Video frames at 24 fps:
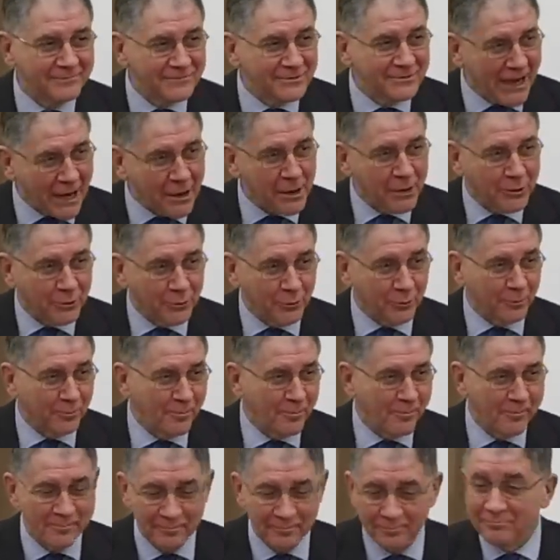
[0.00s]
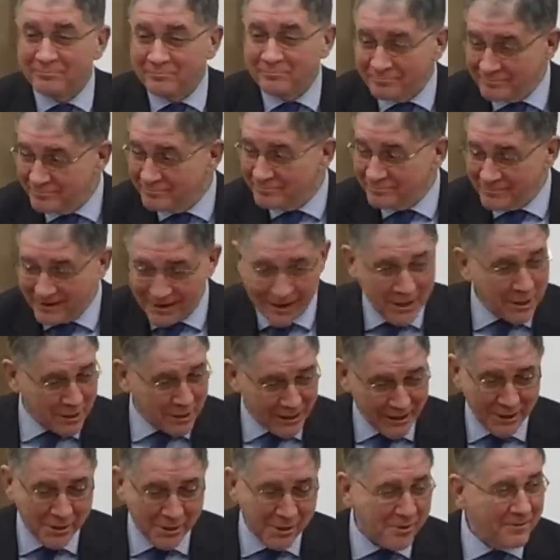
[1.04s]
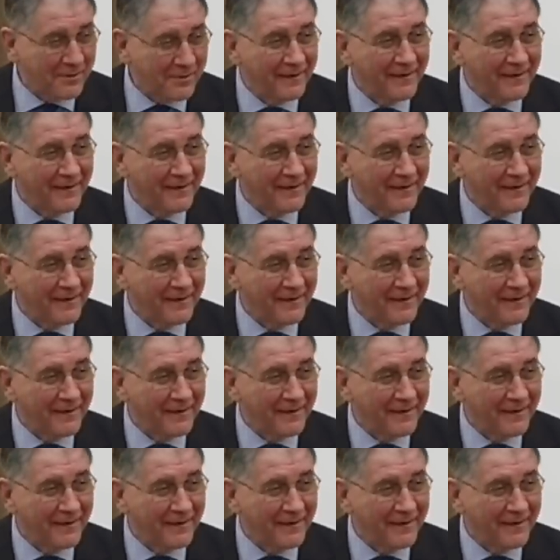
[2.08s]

Just two, he says.